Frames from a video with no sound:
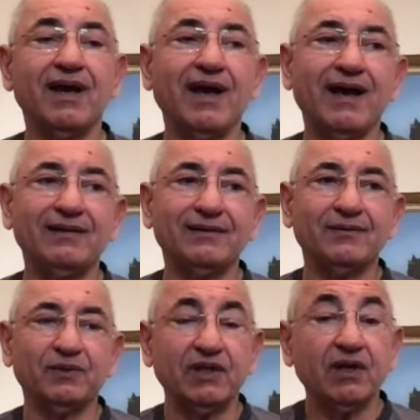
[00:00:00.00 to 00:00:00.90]
And
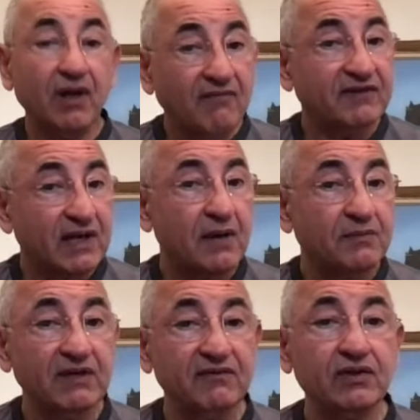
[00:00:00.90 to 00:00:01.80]
with the love that I'm
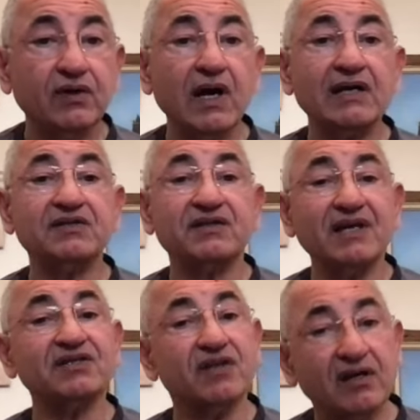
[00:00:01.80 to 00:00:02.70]
giving you guys,
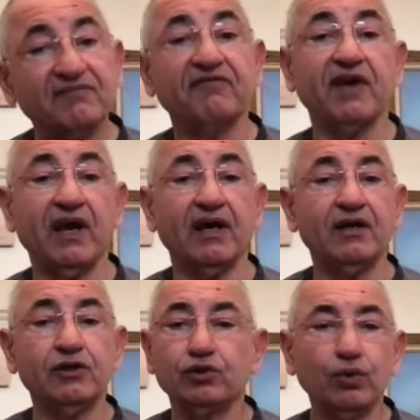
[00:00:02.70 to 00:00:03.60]
that's not fair.
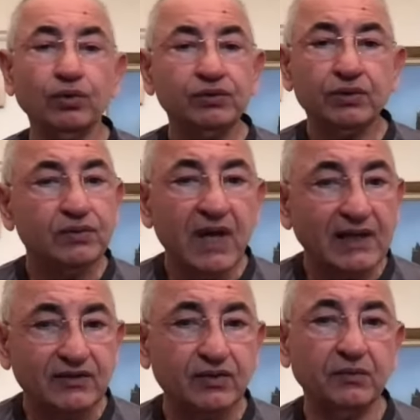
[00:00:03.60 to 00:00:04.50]
Don't do
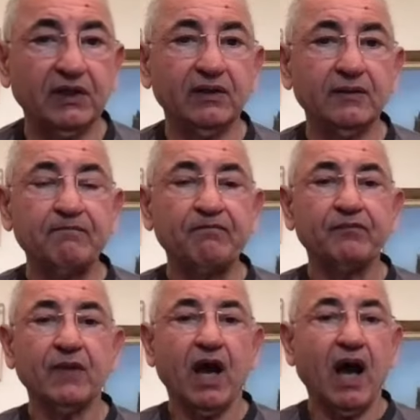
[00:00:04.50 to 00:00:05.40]
that to me.
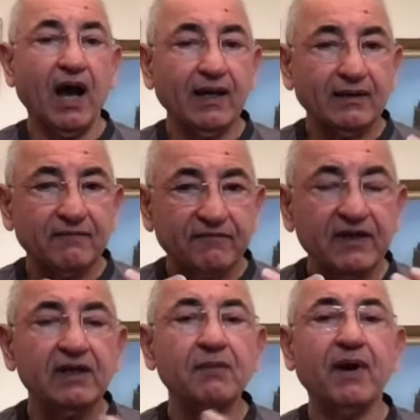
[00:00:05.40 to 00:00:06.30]
I
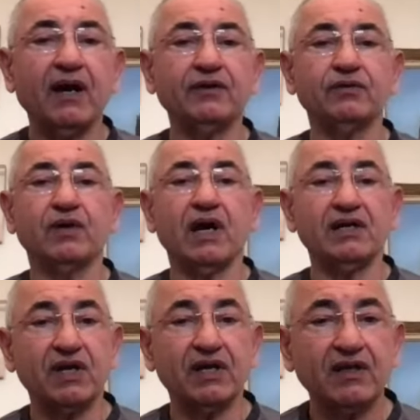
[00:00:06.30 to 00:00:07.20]
feel about you
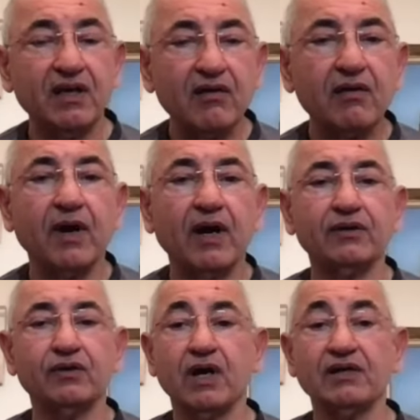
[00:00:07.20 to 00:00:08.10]
guys. I care about
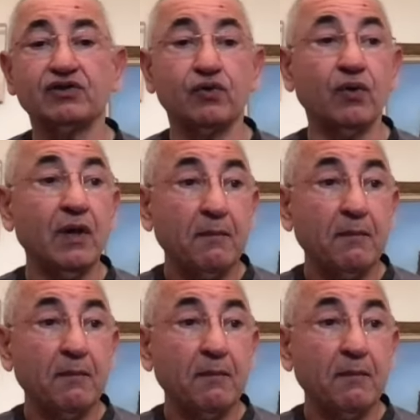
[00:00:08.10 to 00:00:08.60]
you guys. So